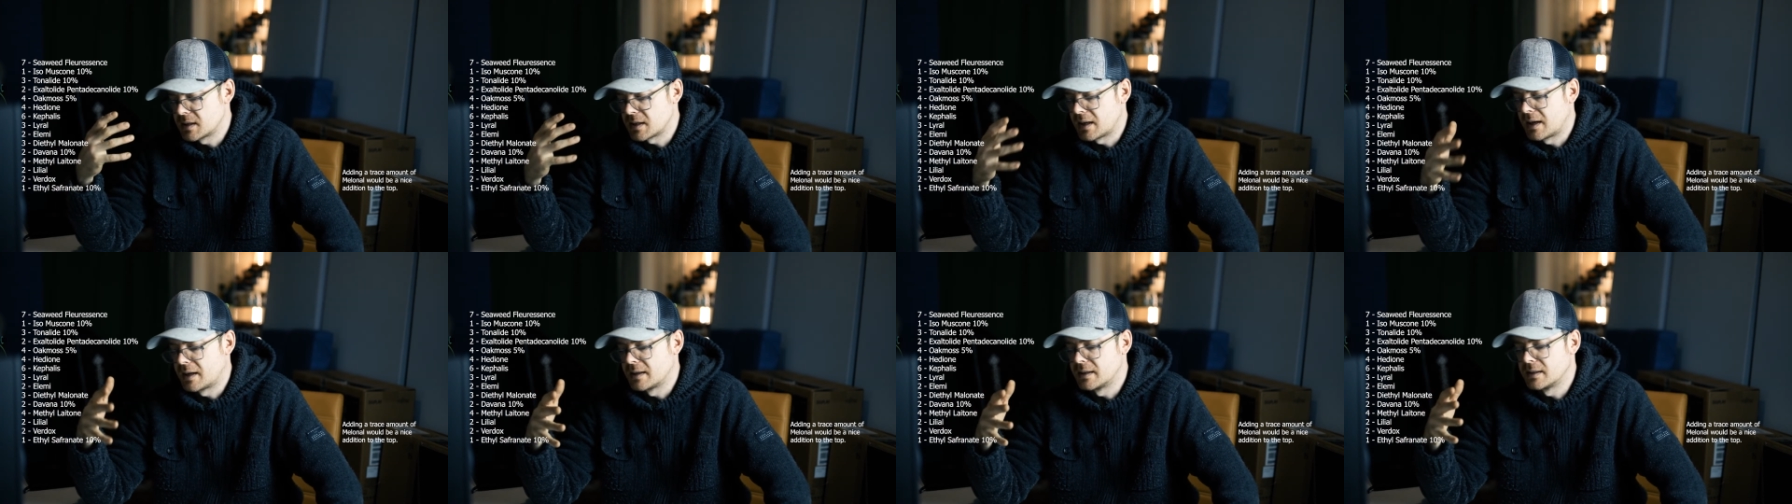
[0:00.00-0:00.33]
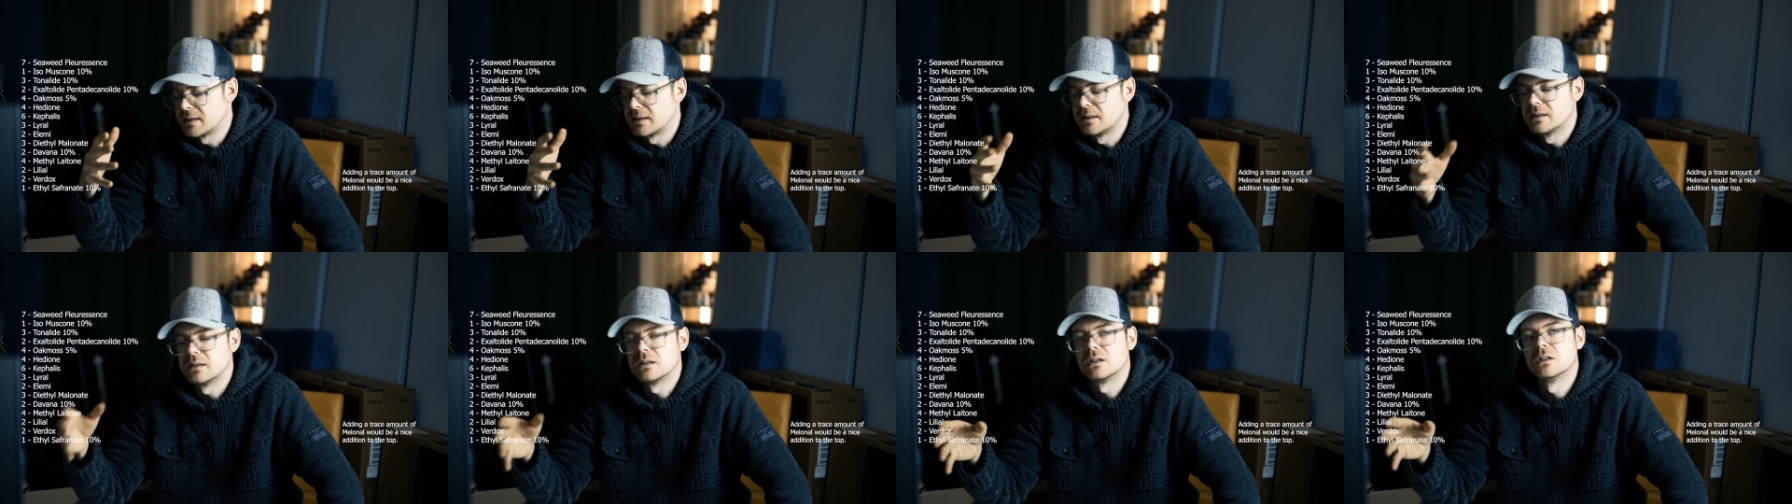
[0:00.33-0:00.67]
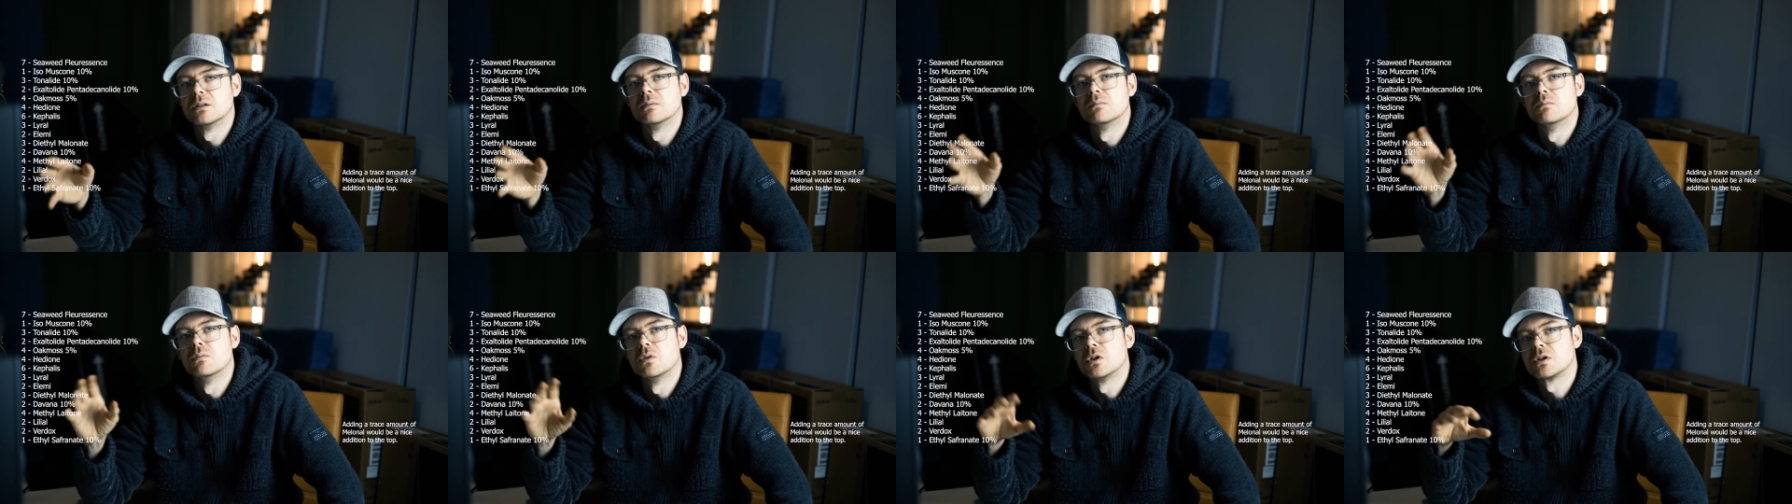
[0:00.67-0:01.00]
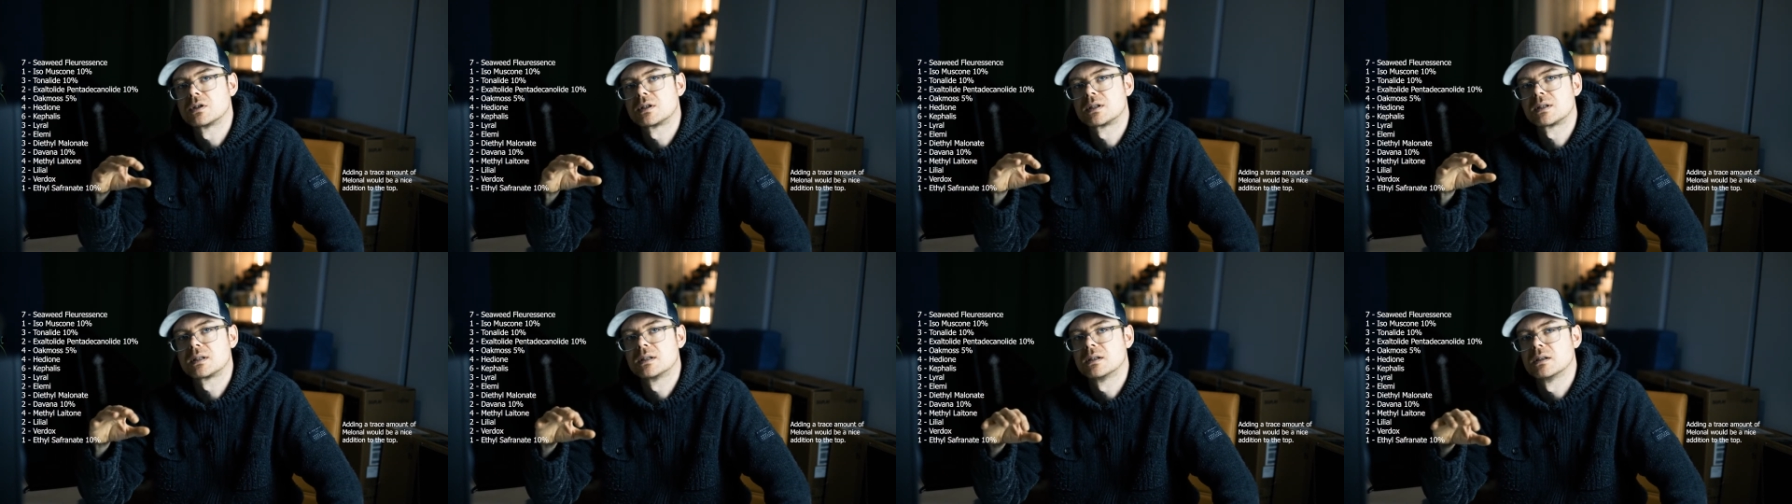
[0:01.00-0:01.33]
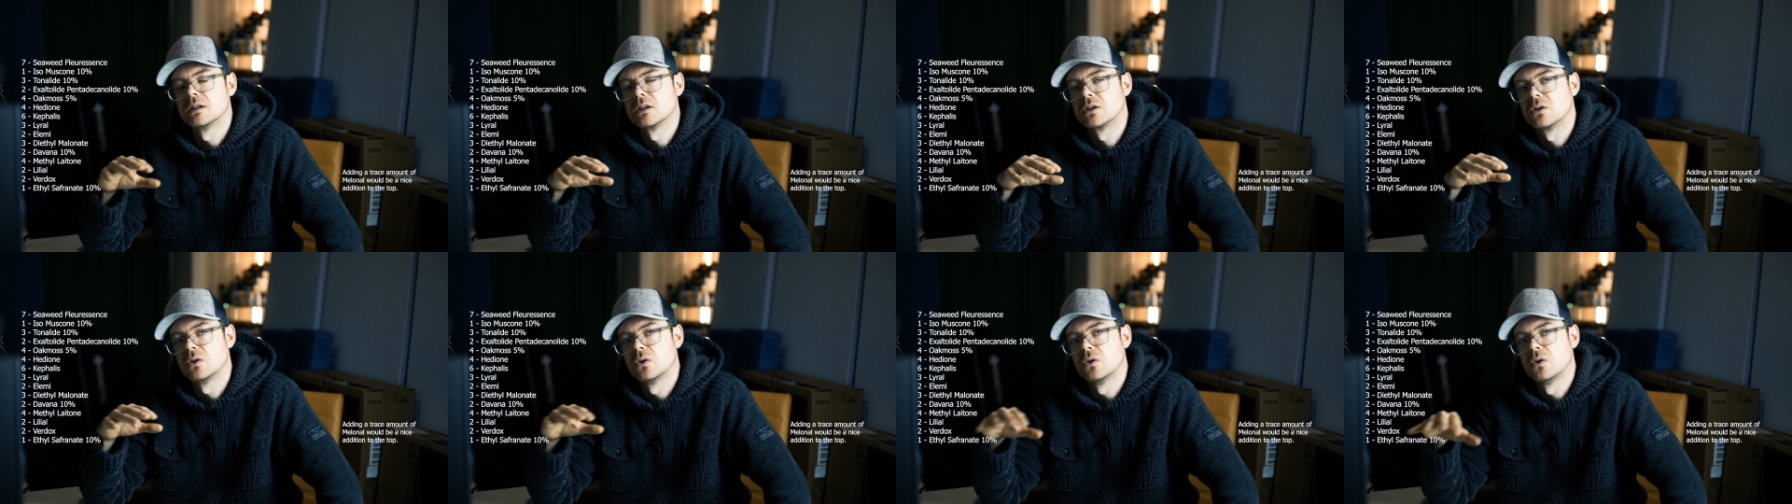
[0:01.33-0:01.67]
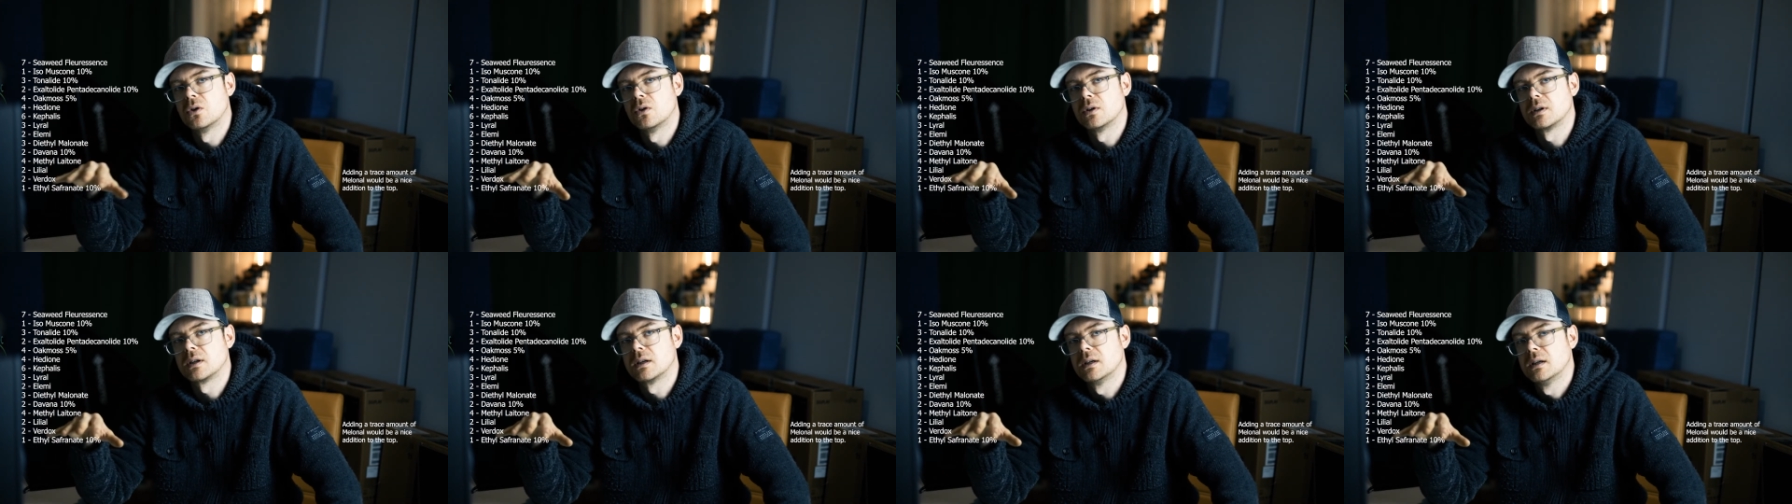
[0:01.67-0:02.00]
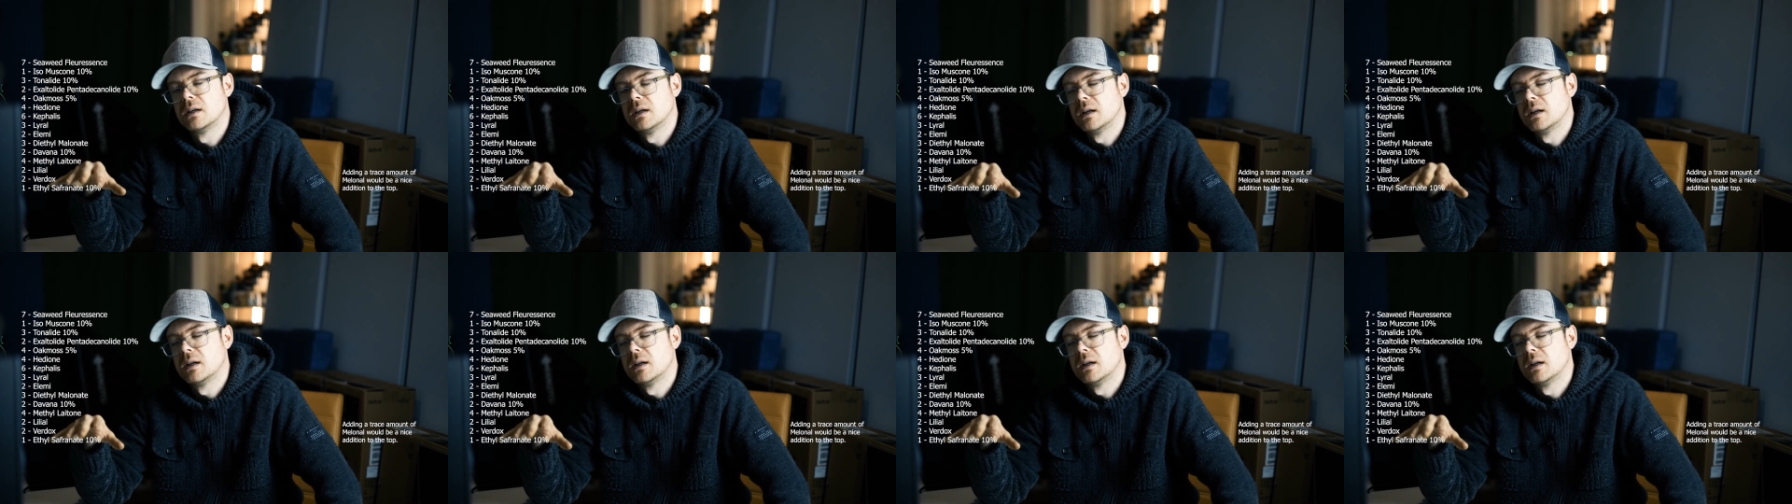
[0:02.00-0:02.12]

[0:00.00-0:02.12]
added a little musk accord